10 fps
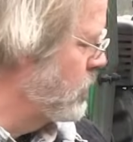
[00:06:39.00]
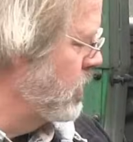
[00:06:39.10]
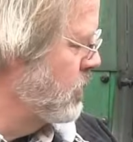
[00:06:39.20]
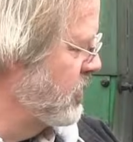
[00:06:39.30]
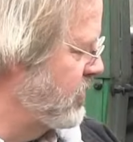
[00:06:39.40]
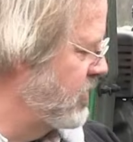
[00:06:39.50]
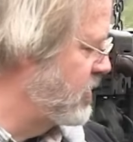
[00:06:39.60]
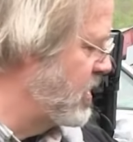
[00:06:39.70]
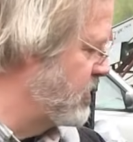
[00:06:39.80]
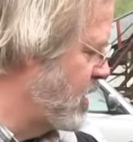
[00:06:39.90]
oil, which
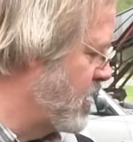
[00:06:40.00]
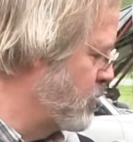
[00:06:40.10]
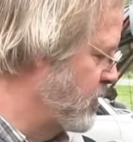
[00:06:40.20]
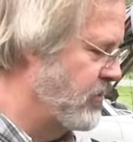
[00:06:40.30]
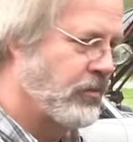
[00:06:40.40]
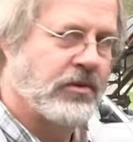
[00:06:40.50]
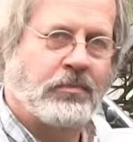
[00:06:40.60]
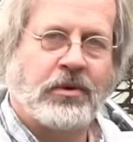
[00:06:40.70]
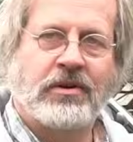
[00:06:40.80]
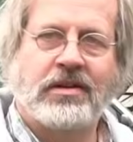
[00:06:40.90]
sits on top, which is what's
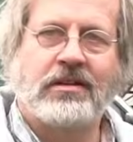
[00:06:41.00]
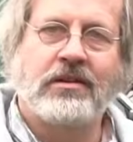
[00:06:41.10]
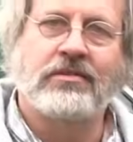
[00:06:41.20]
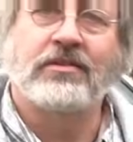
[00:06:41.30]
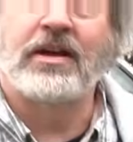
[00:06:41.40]
burning in this